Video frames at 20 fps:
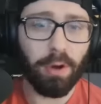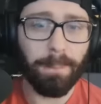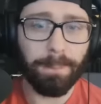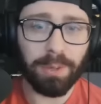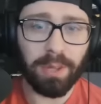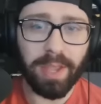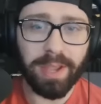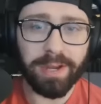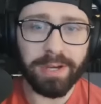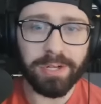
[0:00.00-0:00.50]
are
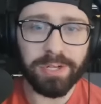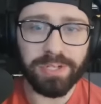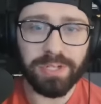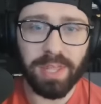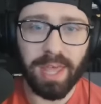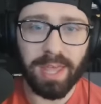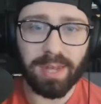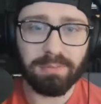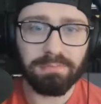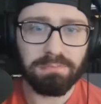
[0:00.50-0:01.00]
players
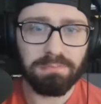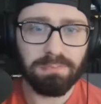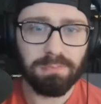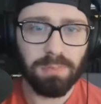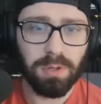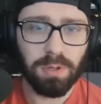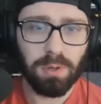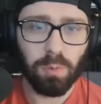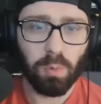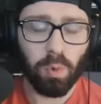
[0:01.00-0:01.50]
that
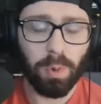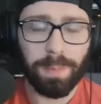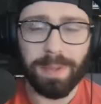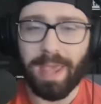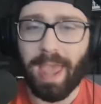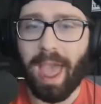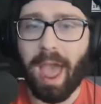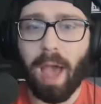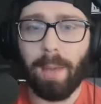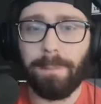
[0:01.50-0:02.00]
would be
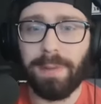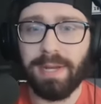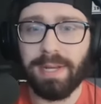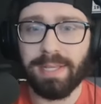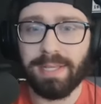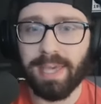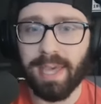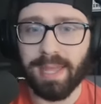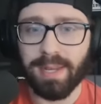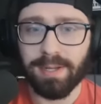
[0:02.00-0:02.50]
happy to
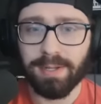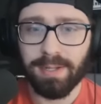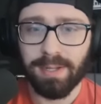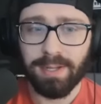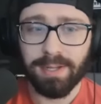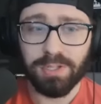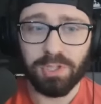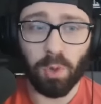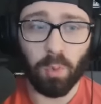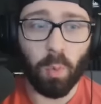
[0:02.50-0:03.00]
get
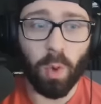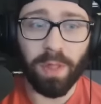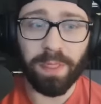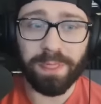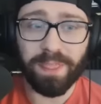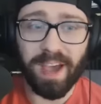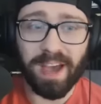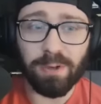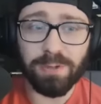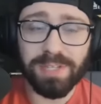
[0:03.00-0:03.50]
to
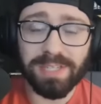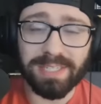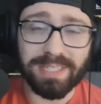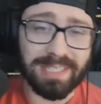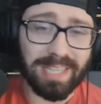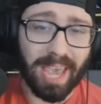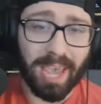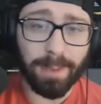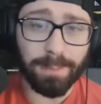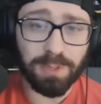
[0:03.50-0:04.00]
1,000
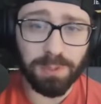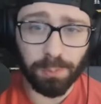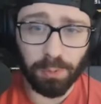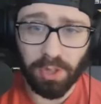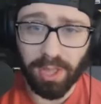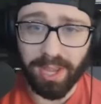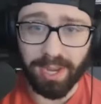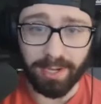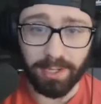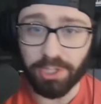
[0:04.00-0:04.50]
games
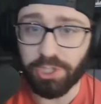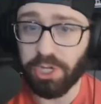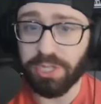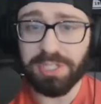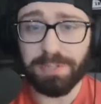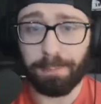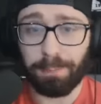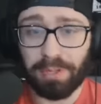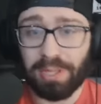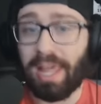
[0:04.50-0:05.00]
played,
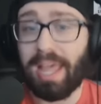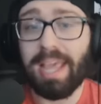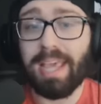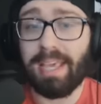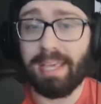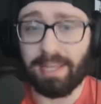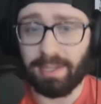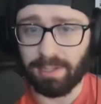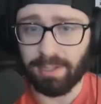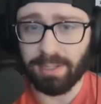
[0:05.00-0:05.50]
just
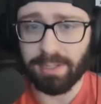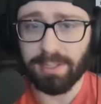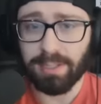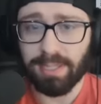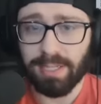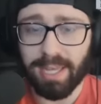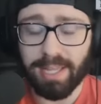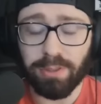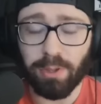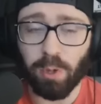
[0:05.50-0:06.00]
playing
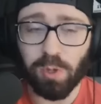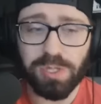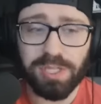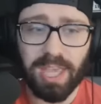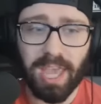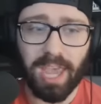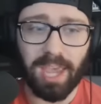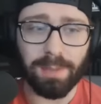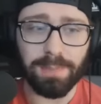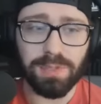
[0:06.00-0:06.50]
in those
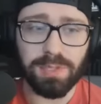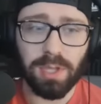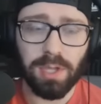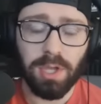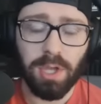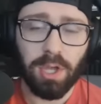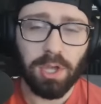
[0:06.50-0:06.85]
games.